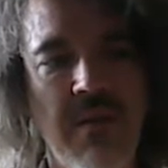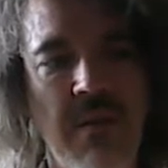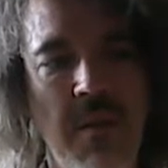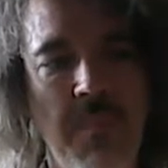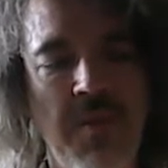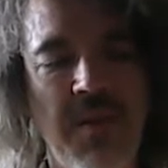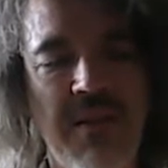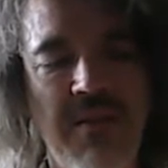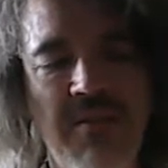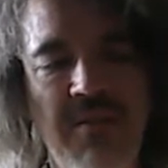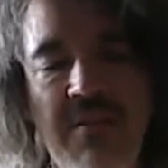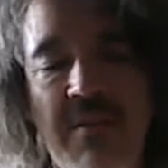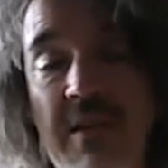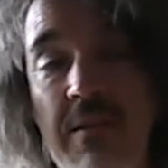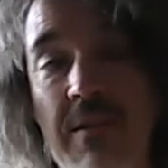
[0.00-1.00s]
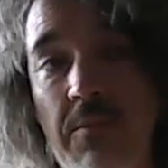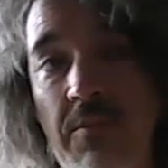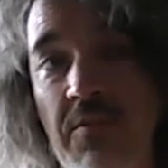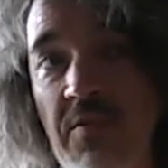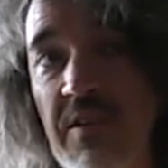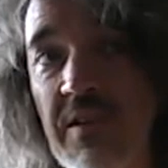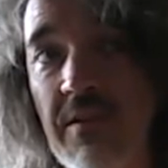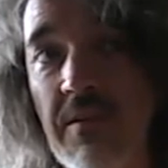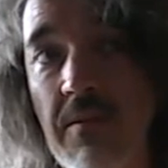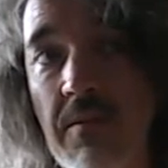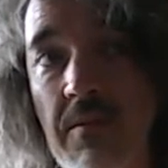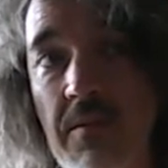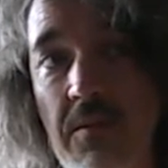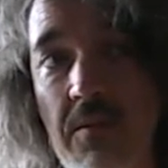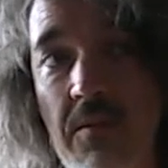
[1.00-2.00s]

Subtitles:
a place in town that would sell